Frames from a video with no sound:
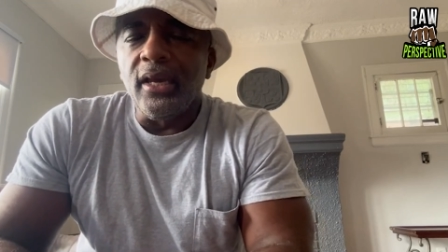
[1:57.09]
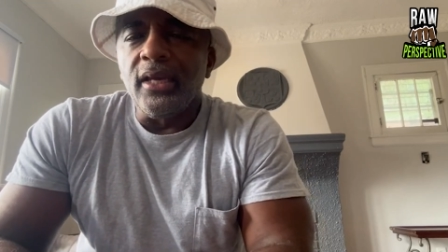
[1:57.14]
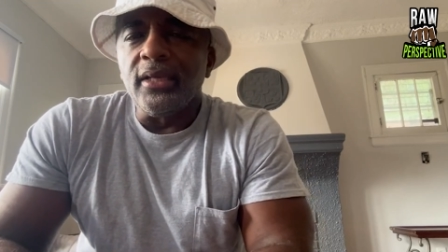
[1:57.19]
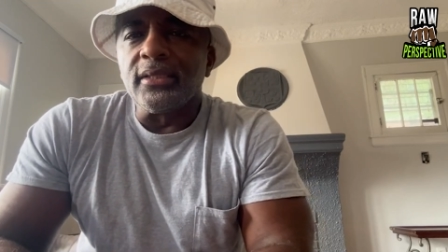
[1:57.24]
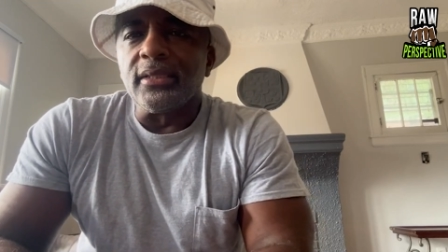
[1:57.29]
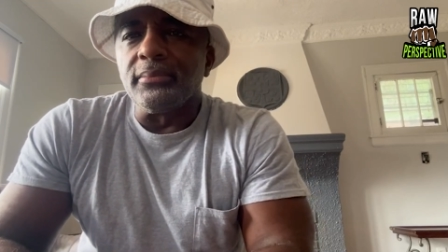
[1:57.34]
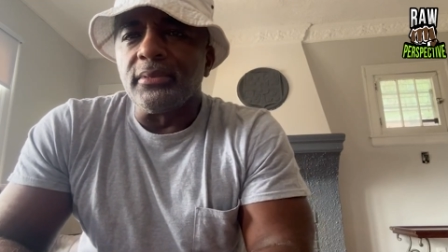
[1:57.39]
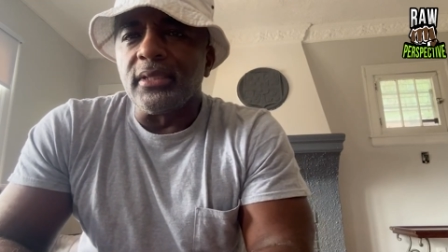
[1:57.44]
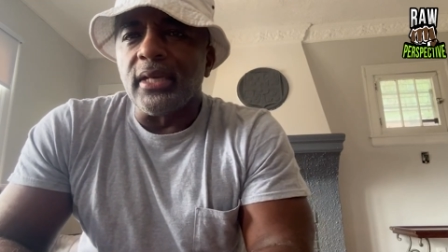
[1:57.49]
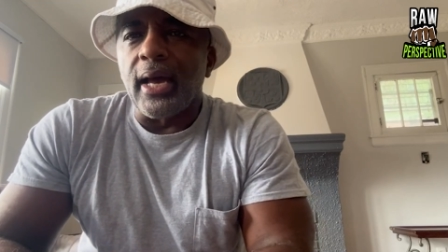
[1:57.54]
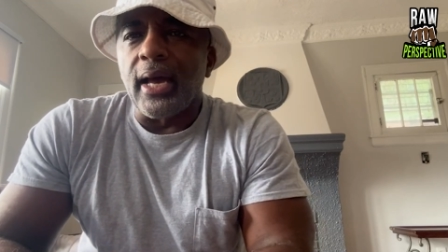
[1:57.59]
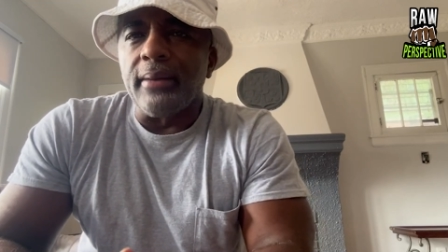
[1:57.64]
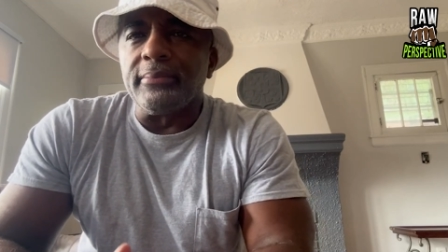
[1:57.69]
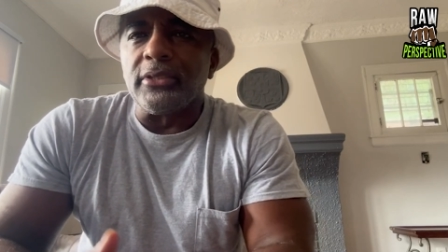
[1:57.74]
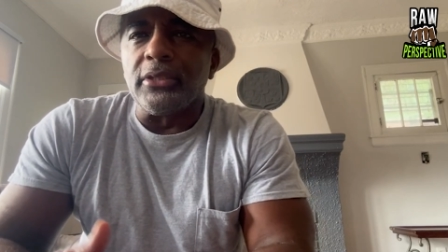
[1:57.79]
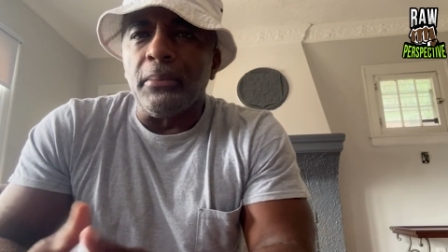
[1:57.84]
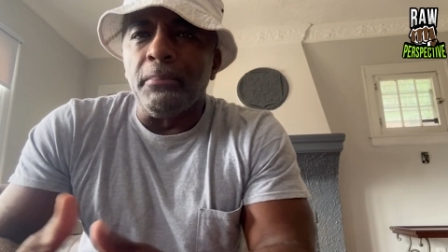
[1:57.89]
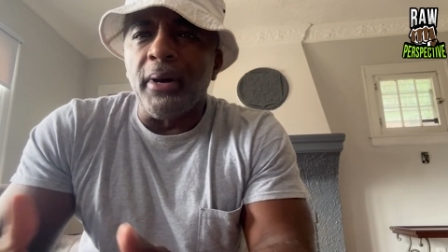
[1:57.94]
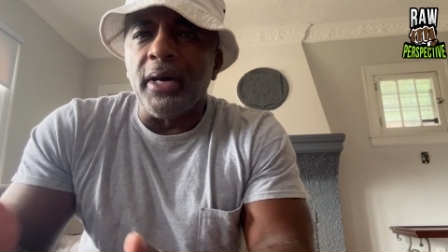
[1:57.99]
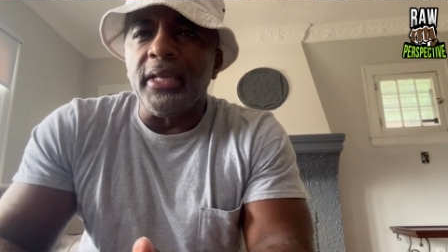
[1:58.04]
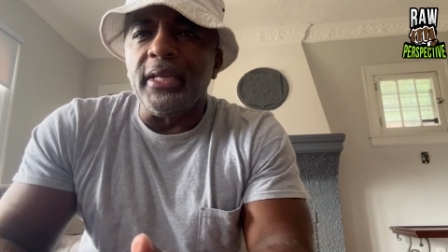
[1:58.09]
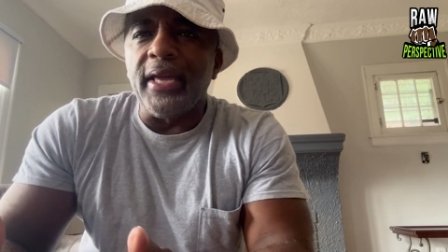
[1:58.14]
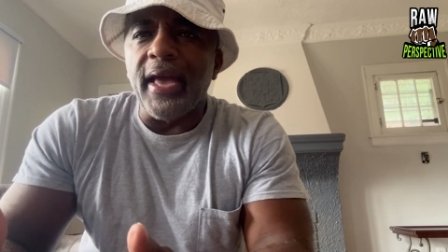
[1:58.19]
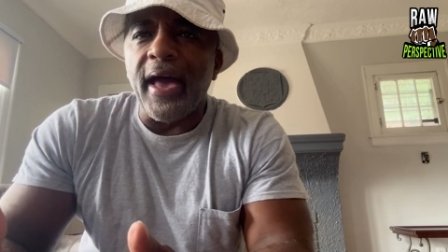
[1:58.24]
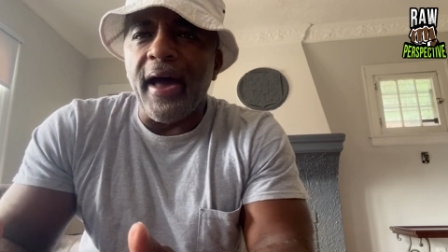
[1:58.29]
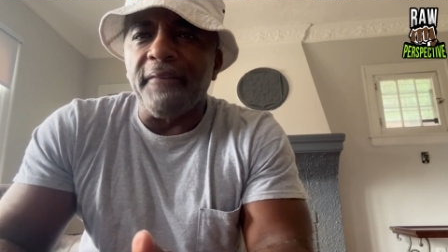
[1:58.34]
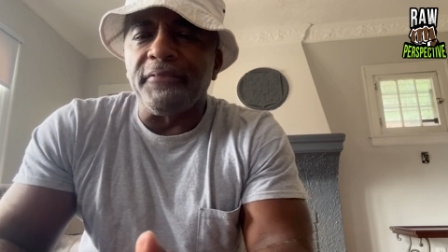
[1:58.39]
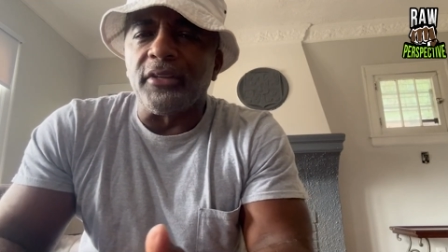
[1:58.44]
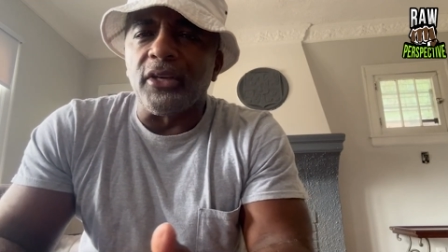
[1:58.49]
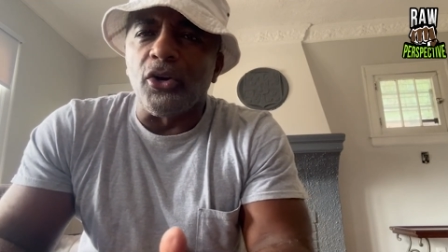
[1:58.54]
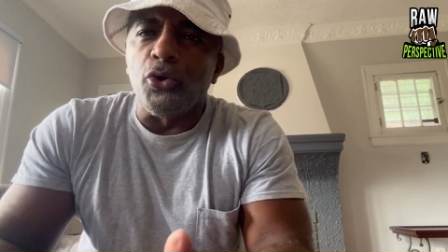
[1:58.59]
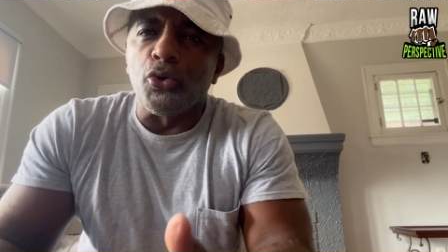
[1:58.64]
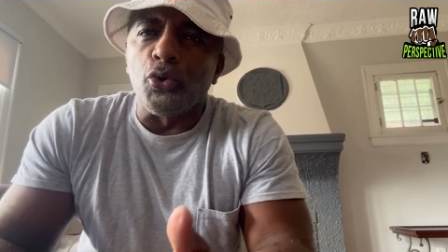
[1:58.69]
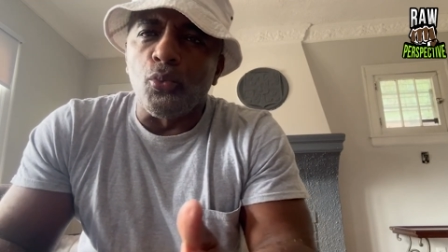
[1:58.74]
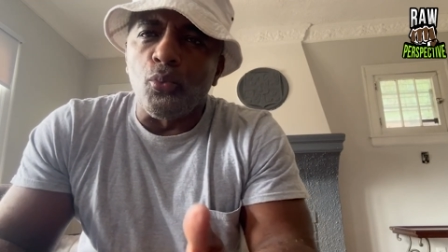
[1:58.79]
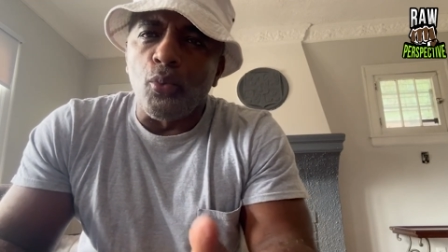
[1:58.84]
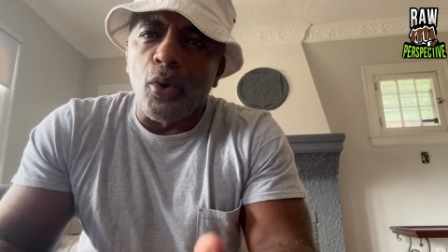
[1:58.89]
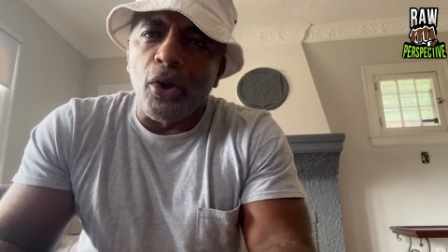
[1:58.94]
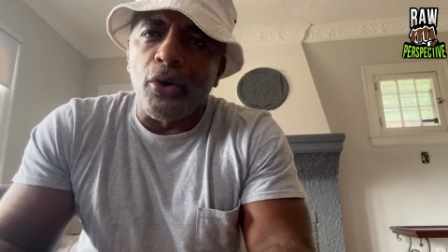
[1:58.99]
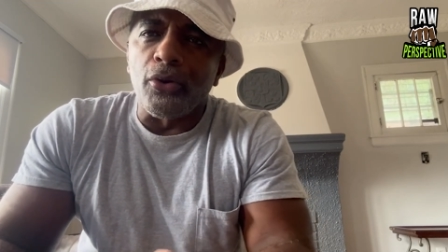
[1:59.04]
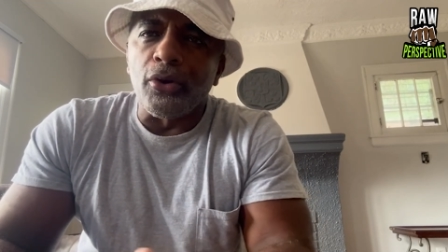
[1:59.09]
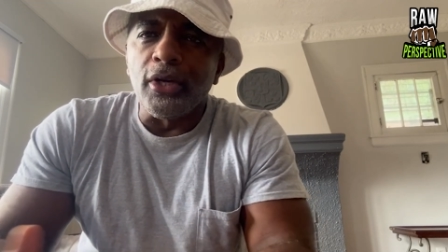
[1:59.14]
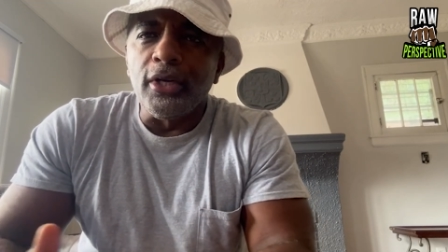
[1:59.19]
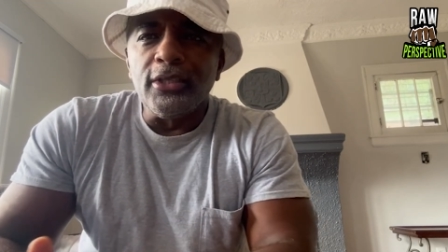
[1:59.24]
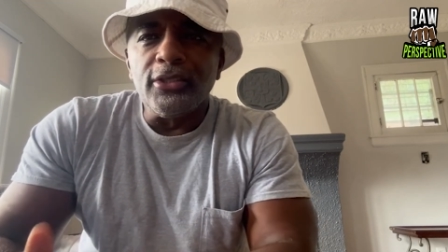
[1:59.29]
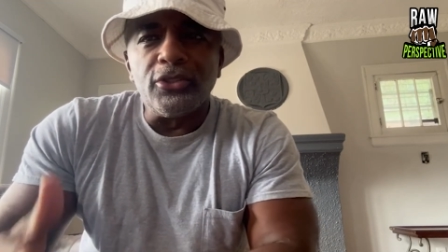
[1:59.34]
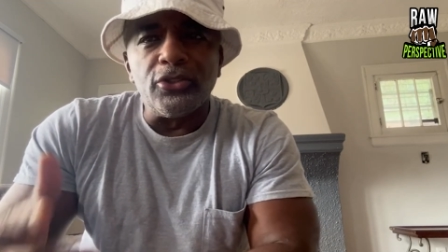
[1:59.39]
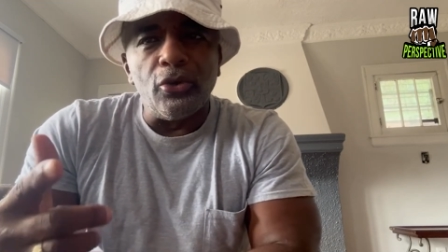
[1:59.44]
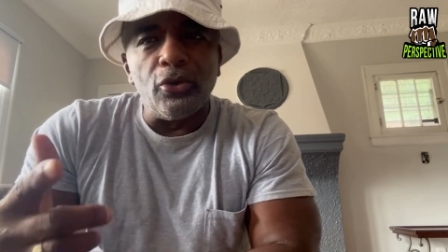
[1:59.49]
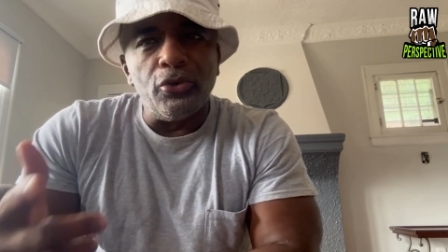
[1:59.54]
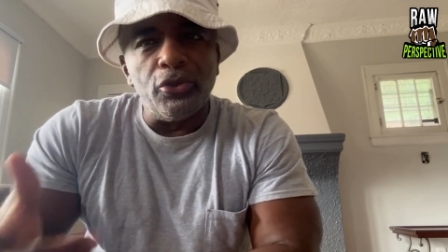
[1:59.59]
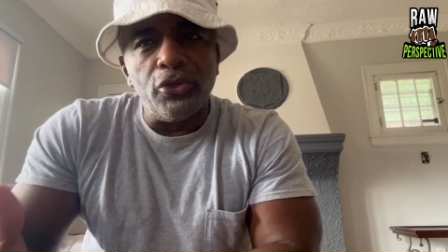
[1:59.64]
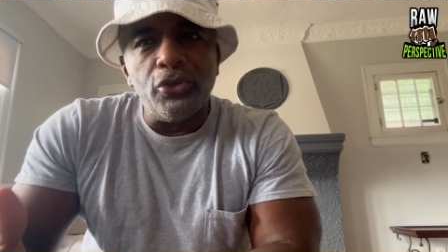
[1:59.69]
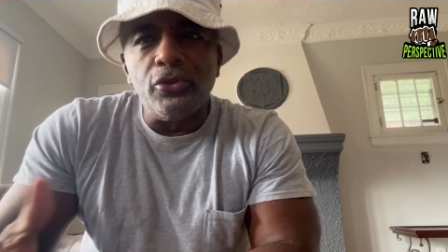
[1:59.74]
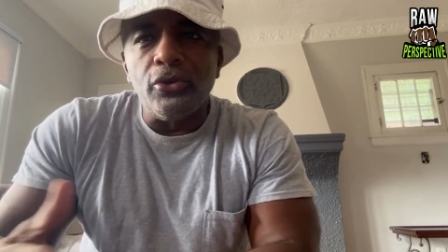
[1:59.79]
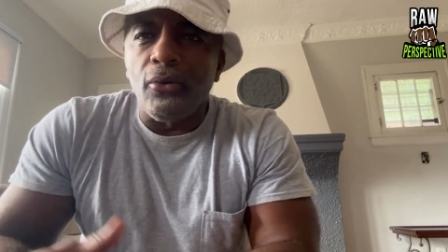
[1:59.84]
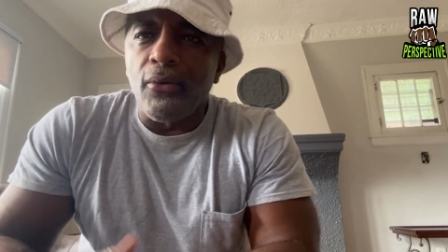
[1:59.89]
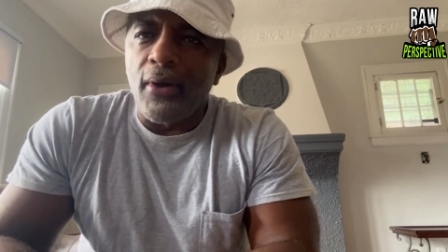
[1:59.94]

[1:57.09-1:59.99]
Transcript: sometimes your money have to go to work, so you don't